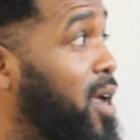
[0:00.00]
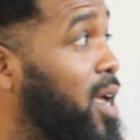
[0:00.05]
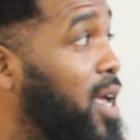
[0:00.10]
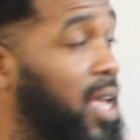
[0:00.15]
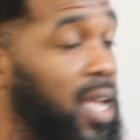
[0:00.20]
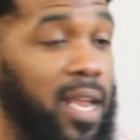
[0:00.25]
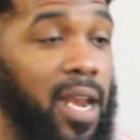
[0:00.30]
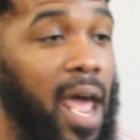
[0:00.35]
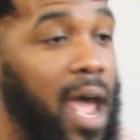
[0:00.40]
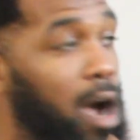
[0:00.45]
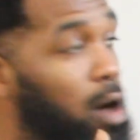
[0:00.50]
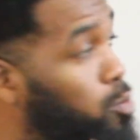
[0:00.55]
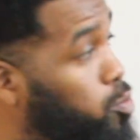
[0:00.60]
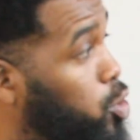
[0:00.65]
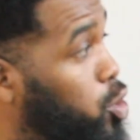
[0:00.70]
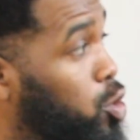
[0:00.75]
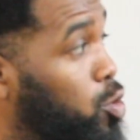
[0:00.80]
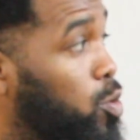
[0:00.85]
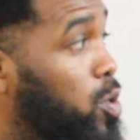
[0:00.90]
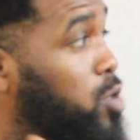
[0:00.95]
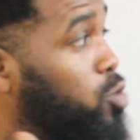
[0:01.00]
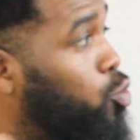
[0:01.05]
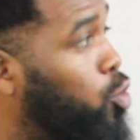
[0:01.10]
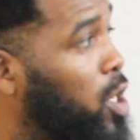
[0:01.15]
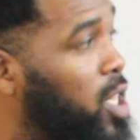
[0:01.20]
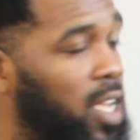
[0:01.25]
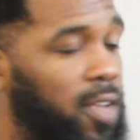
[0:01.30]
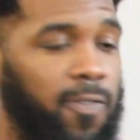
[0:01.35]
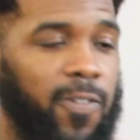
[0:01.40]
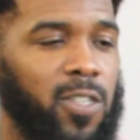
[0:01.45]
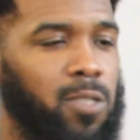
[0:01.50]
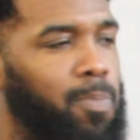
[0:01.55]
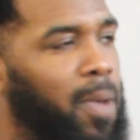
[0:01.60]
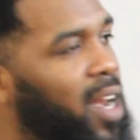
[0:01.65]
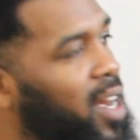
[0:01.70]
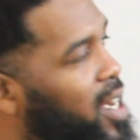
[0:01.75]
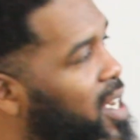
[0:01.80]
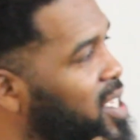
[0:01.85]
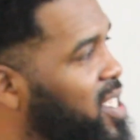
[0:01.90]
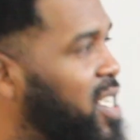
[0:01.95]
It helps you, it's relief, it's
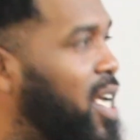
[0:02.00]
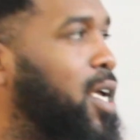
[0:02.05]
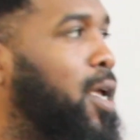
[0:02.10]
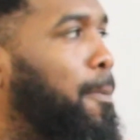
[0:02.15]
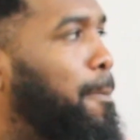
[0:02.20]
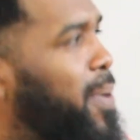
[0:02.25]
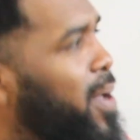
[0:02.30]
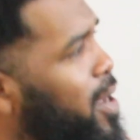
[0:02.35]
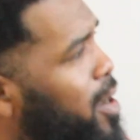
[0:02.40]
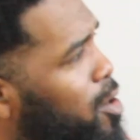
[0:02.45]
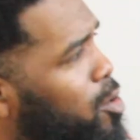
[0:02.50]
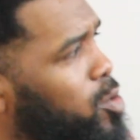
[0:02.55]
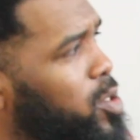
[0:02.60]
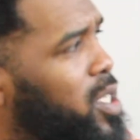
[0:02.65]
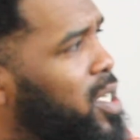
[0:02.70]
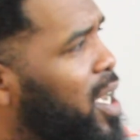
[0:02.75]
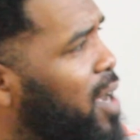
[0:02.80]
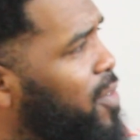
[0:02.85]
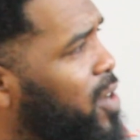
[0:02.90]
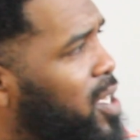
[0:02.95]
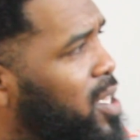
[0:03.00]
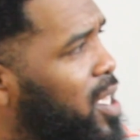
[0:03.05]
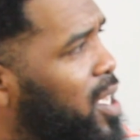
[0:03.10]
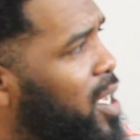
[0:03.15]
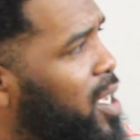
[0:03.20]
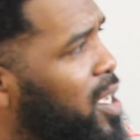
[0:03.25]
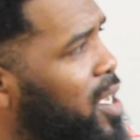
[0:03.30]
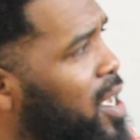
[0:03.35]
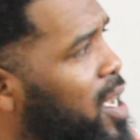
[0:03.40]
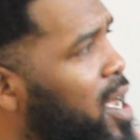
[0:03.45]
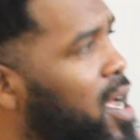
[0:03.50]
better than taking pills and everything.